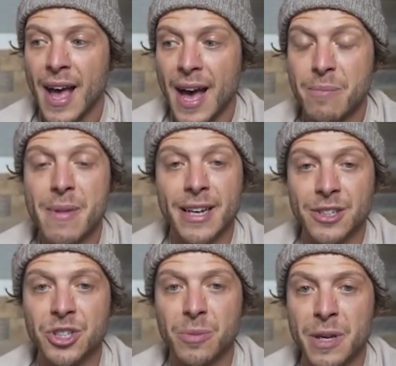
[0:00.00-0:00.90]
at
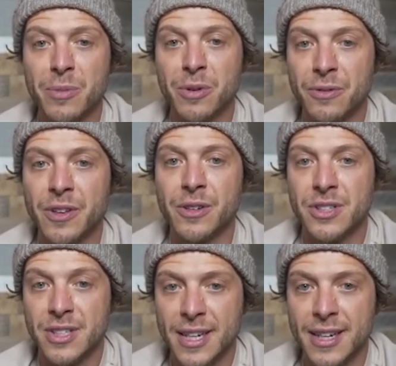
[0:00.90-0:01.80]
making sure people feel
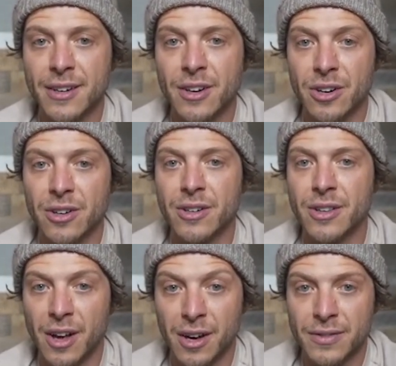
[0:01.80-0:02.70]
seen, heard,
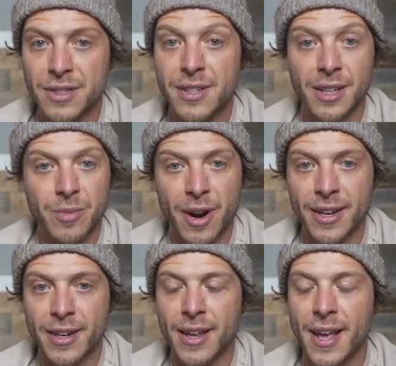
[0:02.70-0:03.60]
loved,
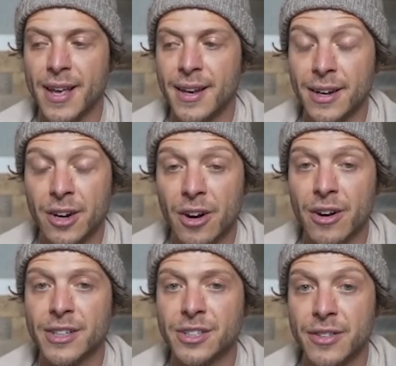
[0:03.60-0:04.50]
celebrated, and
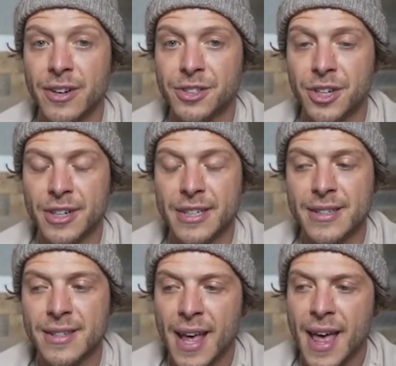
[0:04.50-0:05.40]
encouraged in their
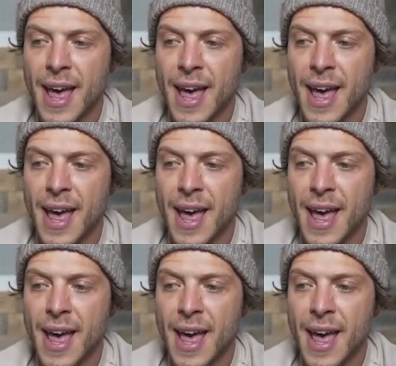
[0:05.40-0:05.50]
journeys.